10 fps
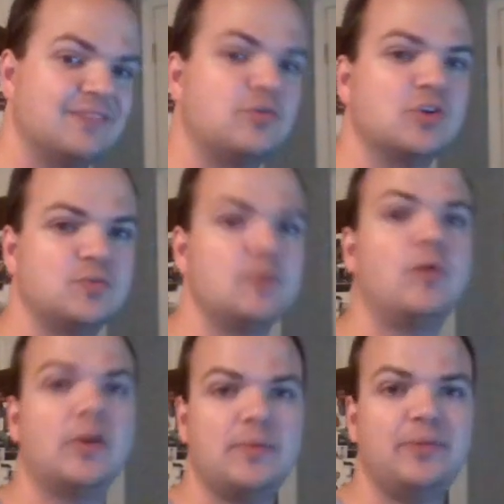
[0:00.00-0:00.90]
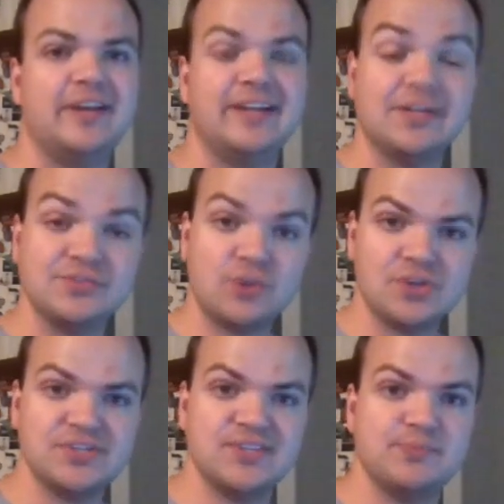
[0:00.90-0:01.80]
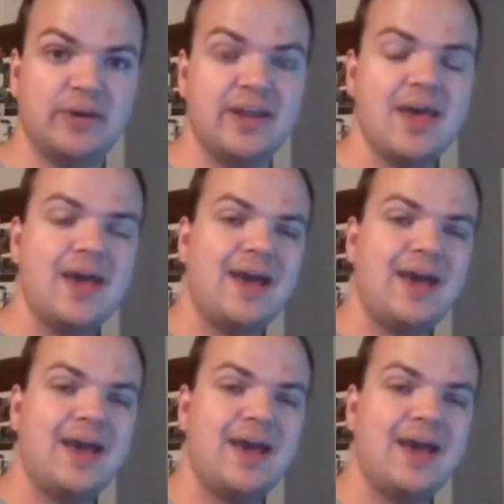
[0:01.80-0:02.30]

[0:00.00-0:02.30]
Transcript: Of course, we want to be playing it out of sources, but